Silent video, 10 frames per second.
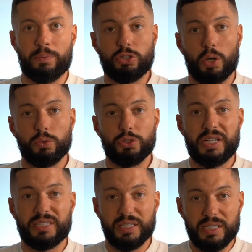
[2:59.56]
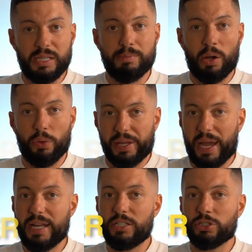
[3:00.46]
So you need to email
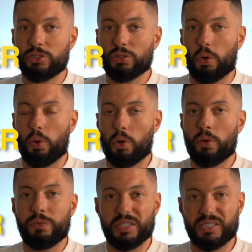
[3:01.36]
the agent or the